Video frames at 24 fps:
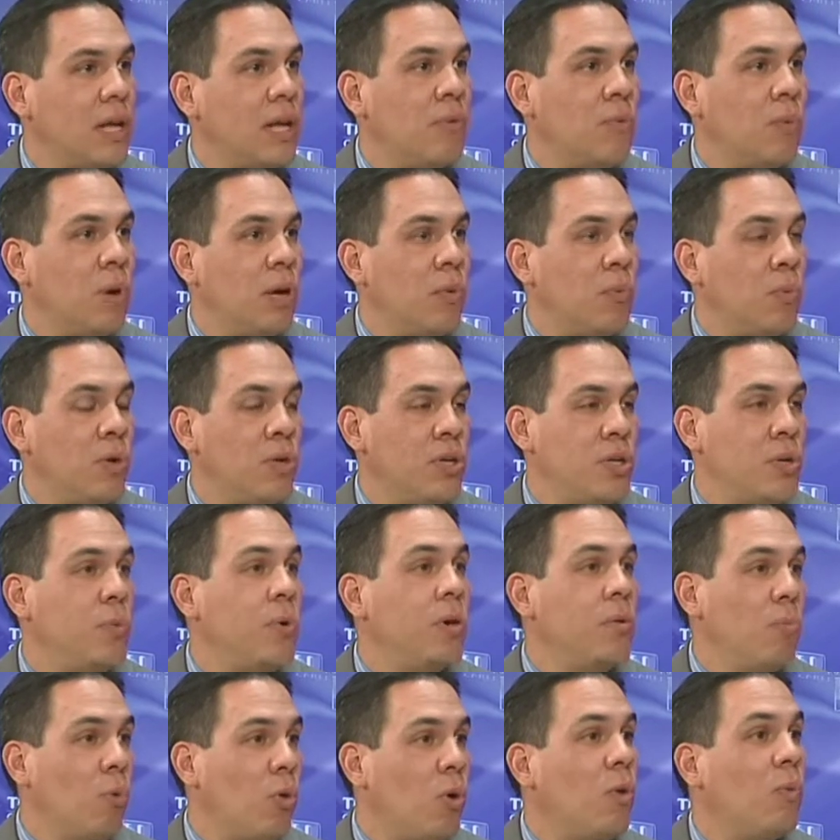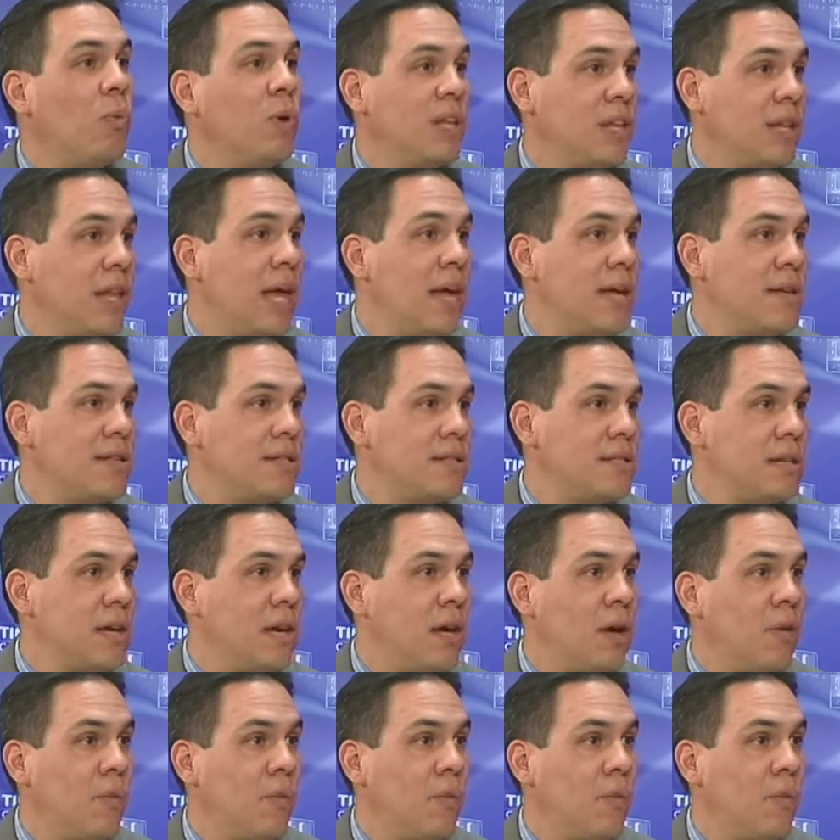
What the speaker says: and we're doing more with less.